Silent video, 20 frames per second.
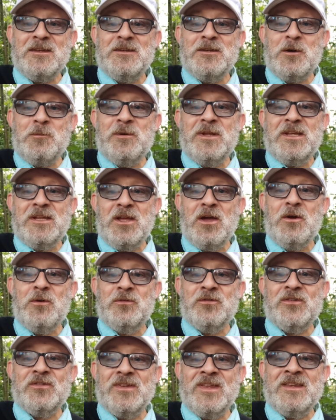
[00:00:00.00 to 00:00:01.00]
And nobody
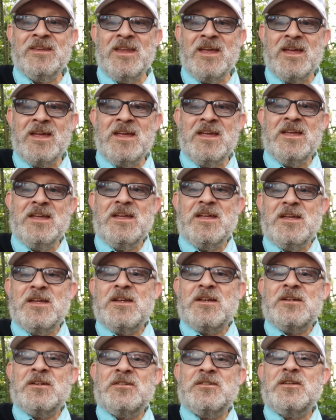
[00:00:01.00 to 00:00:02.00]
goes in there
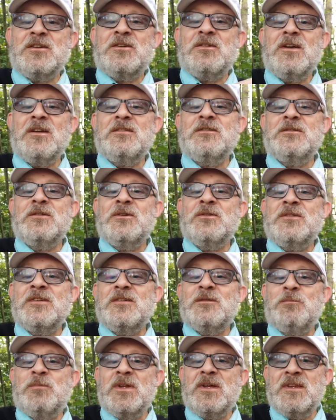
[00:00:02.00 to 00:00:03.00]
because the grass grows
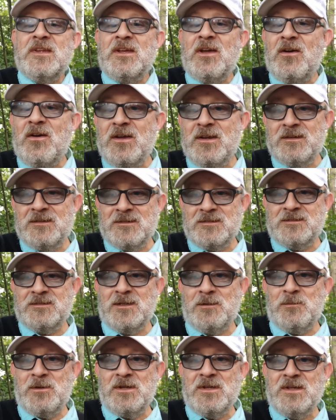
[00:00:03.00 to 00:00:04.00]
this bloody high in the
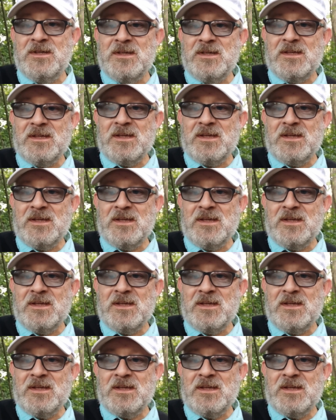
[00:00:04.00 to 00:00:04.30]
summer.